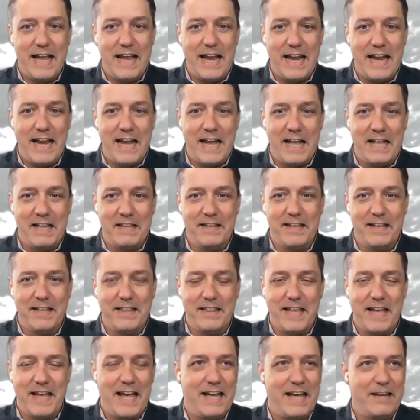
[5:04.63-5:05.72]
And
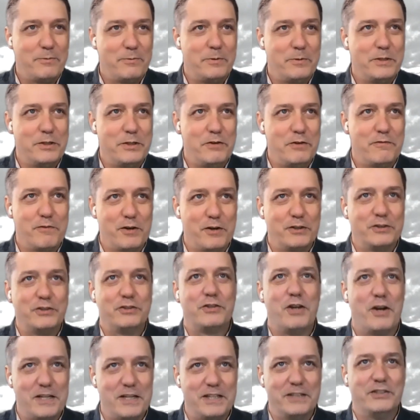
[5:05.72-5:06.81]
that when you first
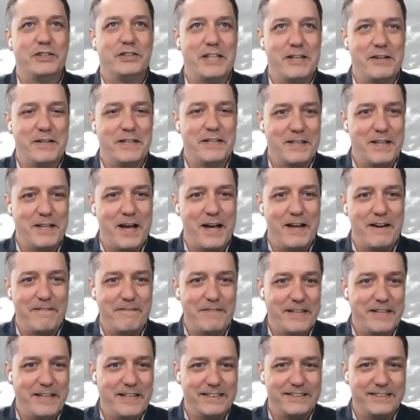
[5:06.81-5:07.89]
started sharing a lot of
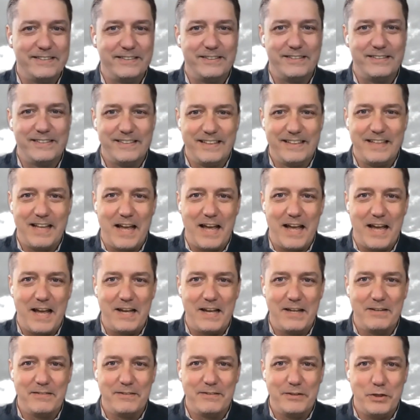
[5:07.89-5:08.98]
this,
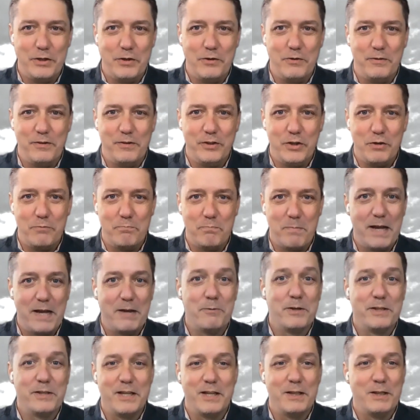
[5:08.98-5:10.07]
you met
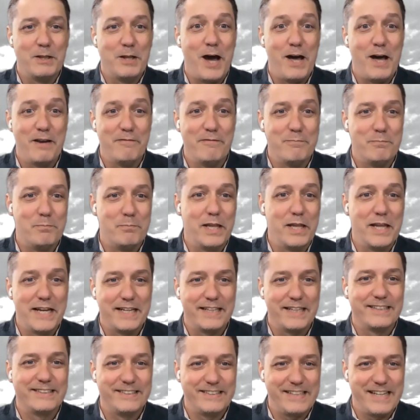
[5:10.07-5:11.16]
with a lot of
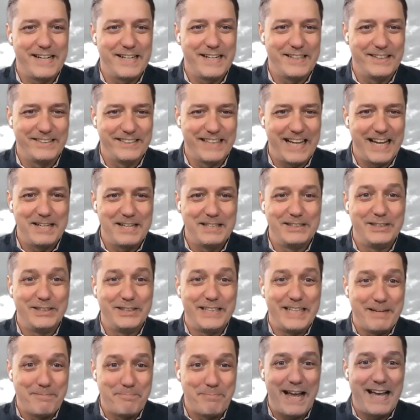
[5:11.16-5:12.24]
blank stares. How did you
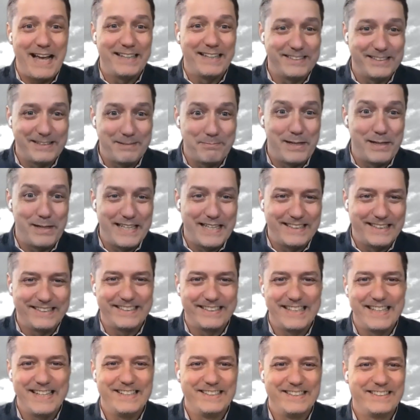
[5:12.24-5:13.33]
get past the blank
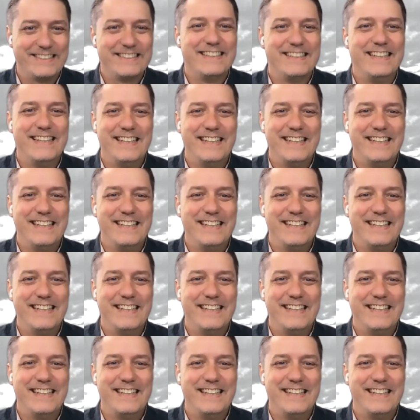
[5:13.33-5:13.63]
stares?